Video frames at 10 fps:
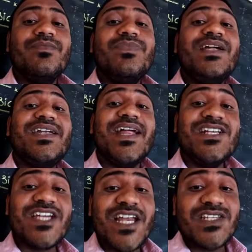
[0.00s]
the
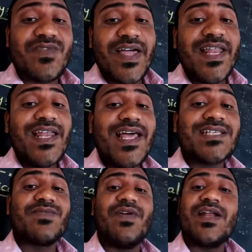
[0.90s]
tension is very
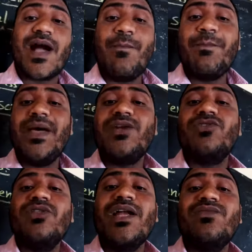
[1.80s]
less when compared
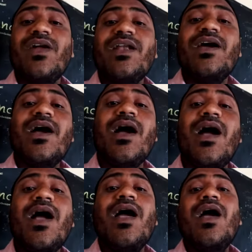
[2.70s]
to that one
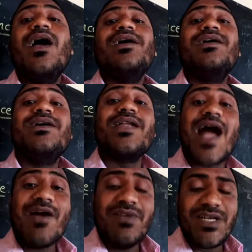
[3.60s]

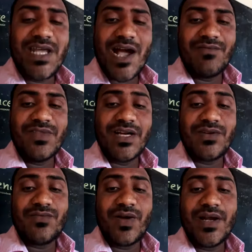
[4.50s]
gravity of that
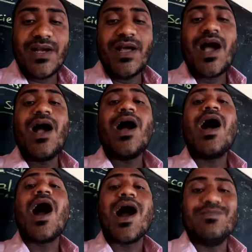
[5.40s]
one
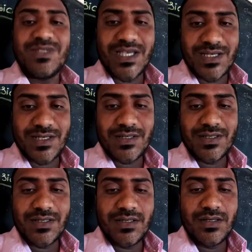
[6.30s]
object.
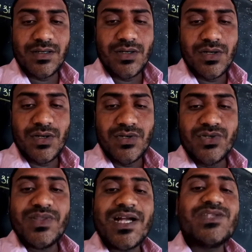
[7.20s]

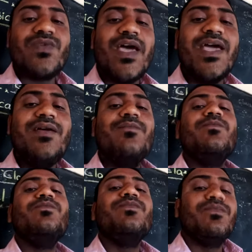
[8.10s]
So that's why
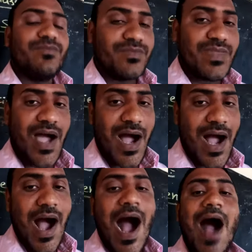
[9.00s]
the
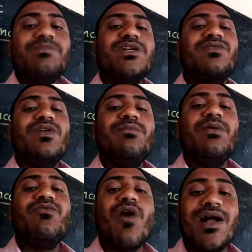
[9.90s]
object will be
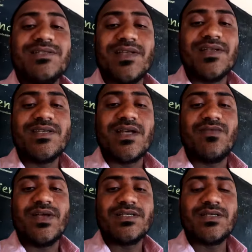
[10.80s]
falls on the
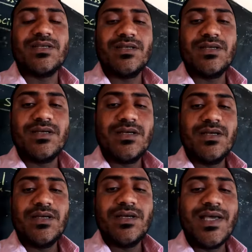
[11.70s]
surface.
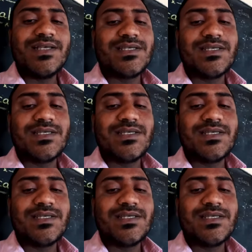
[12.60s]
Yes.